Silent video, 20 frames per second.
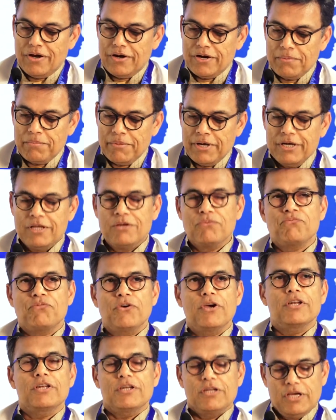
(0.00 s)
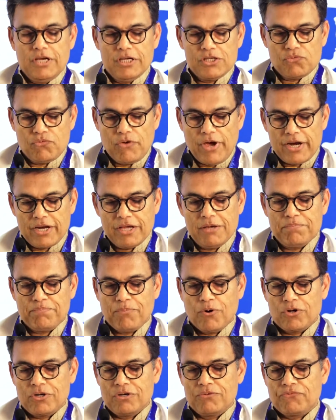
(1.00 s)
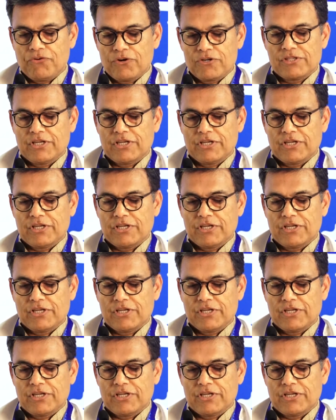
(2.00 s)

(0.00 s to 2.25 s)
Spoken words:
Remaining fit is very important for